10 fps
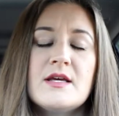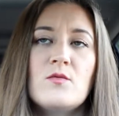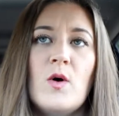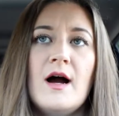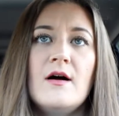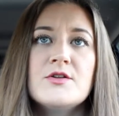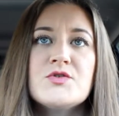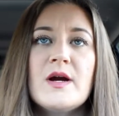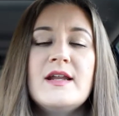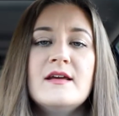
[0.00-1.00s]
And while
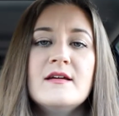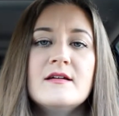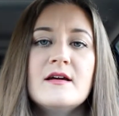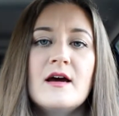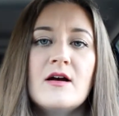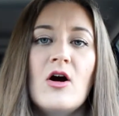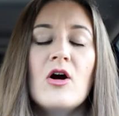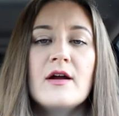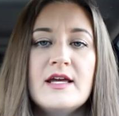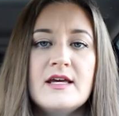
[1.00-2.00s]
trading a
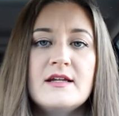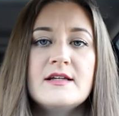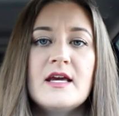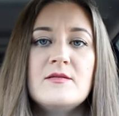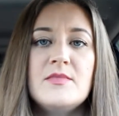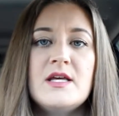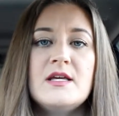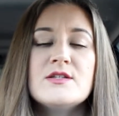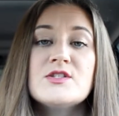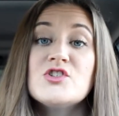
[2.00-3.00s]
car in can
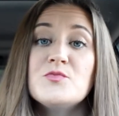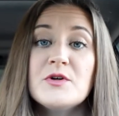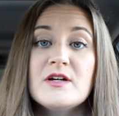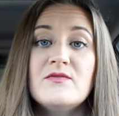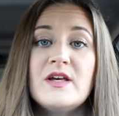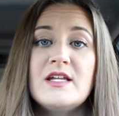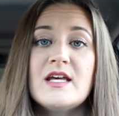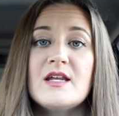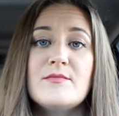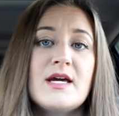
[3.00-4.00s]
be super
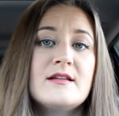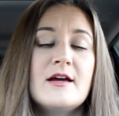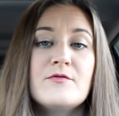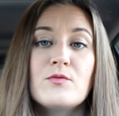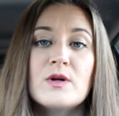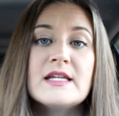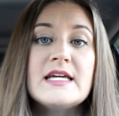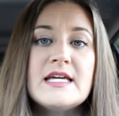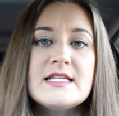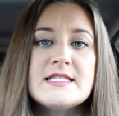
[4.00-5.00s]
convenient and make life
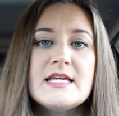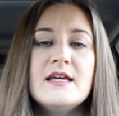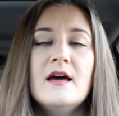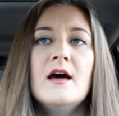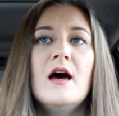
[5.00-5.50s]
really easy,